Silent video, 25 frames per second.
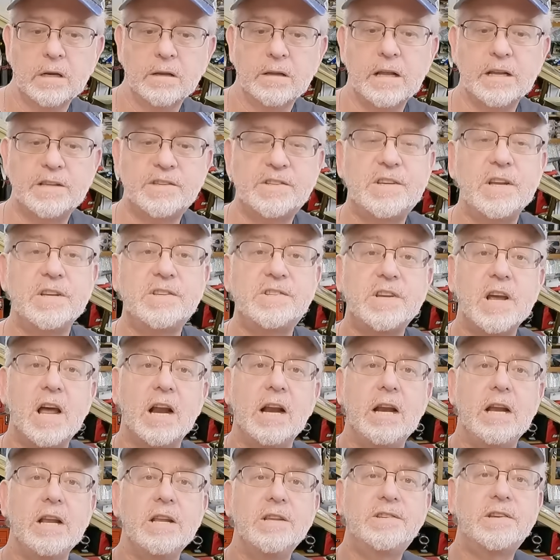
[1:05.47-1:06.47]
It sits
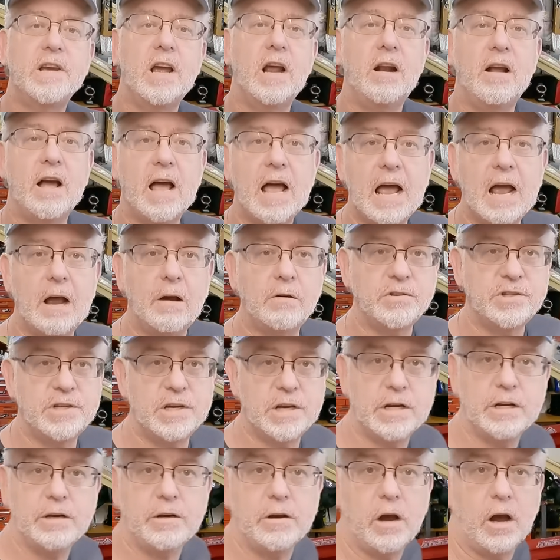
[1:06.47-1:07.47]
inside a
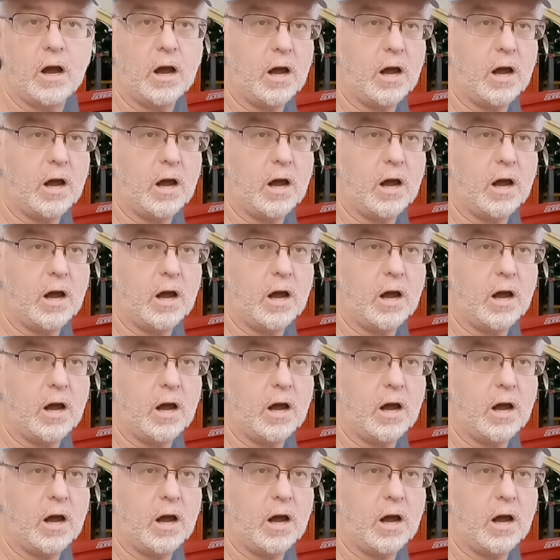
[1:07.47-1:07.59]
housing